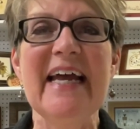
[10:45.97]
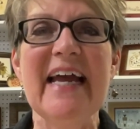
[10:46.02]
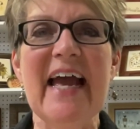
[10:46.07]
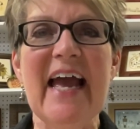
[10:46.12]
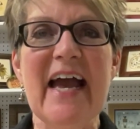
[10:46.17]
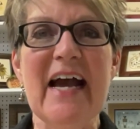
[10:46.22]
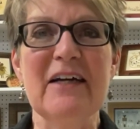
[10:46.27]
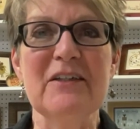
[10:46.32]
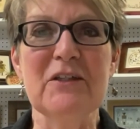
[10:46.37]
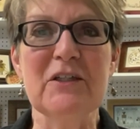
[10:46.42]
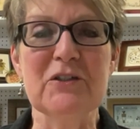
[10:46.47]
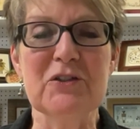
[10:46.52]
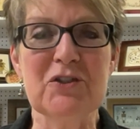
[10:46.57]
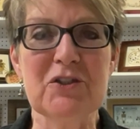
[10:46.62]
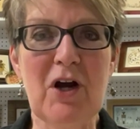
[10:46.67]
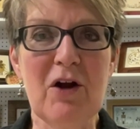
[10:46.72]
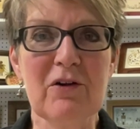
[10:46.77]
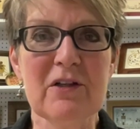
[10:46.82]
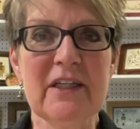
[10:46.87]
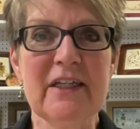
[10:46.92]
and
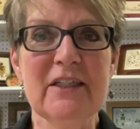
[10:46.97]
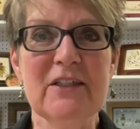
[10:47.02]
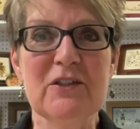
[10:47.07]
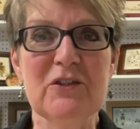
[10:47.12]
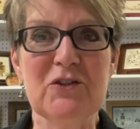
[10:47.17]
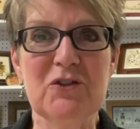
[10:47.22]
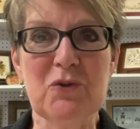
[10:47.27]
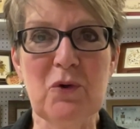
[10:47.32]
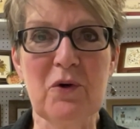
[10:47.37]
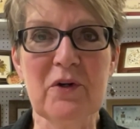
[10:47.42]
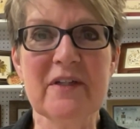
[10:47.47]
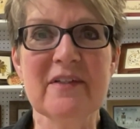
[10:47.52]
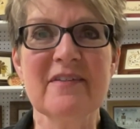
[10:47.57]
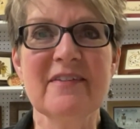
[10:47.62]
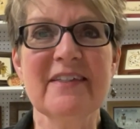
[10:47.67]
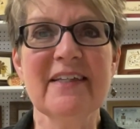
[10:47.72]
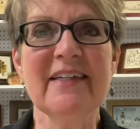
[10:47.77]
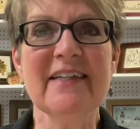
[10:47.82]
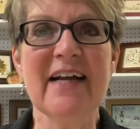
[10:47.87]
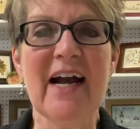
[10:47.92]
Charlotte
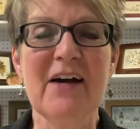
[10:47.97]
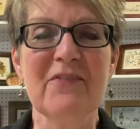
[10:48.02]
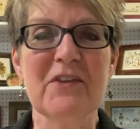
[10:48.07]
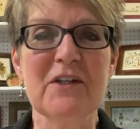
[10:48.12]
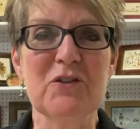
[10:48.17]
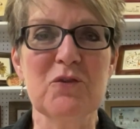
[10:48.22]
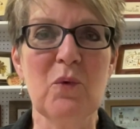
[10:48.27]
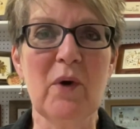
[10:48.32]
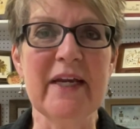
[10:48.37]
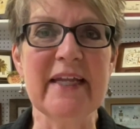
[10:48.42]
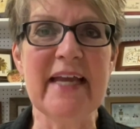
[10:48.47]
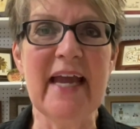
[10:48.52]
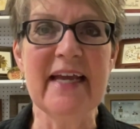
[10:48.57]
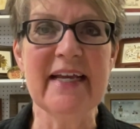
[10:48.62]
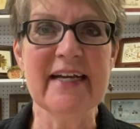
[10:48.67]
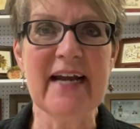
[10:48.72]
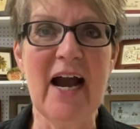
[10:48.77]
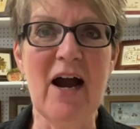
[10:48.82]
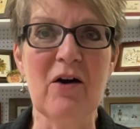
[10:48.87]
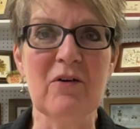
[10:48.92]
Jorgensen got the 28
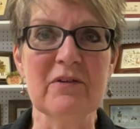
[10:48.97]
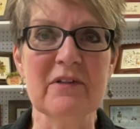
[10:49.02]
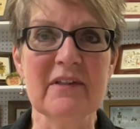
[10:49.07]
count